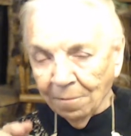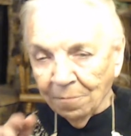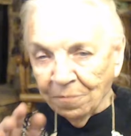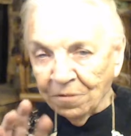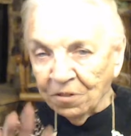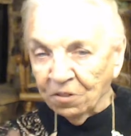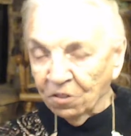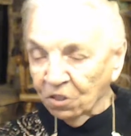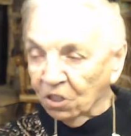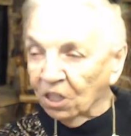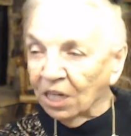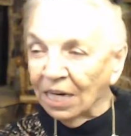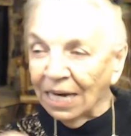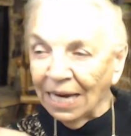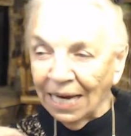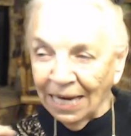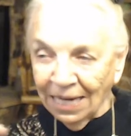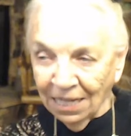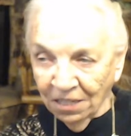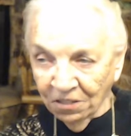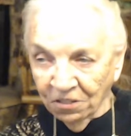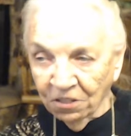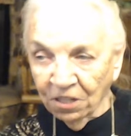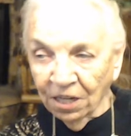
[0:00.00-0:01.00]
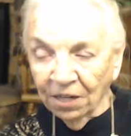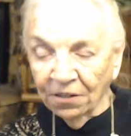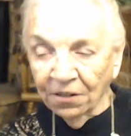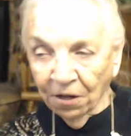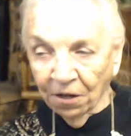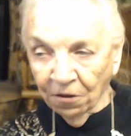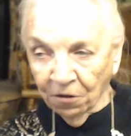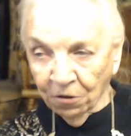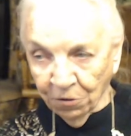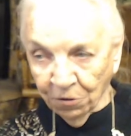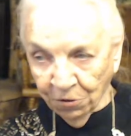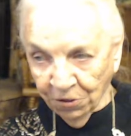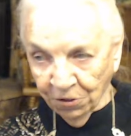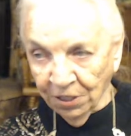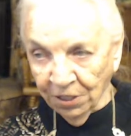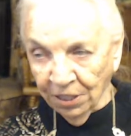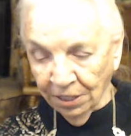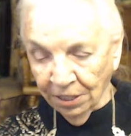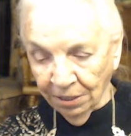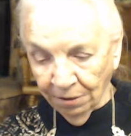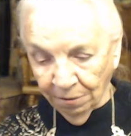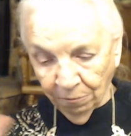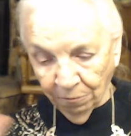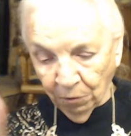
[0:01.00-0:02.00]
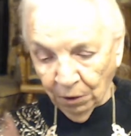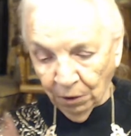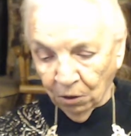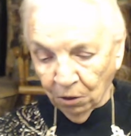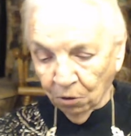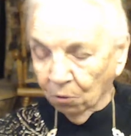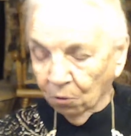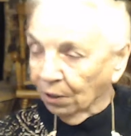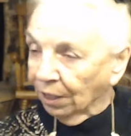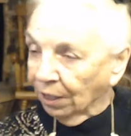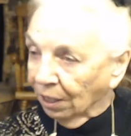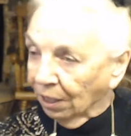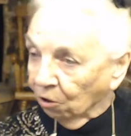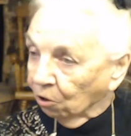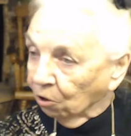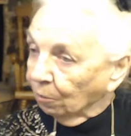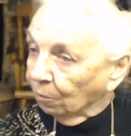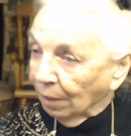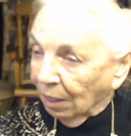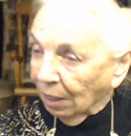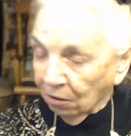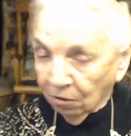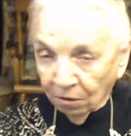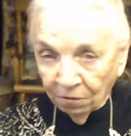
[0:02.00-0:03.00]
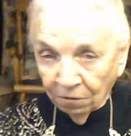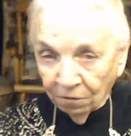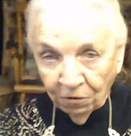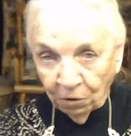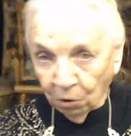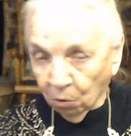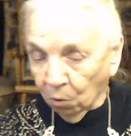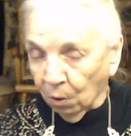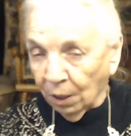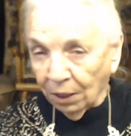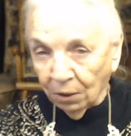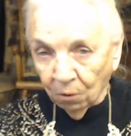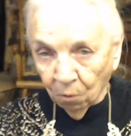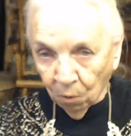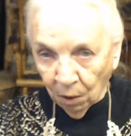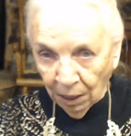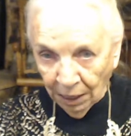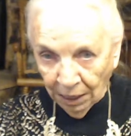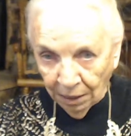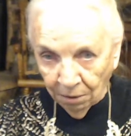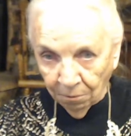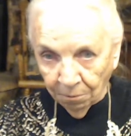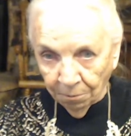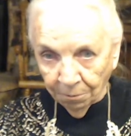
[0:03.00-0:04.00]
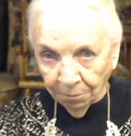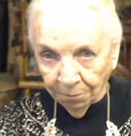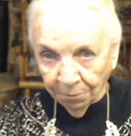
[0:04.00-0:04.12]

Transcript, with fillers: She has another son. We don't hear about it for quite a while.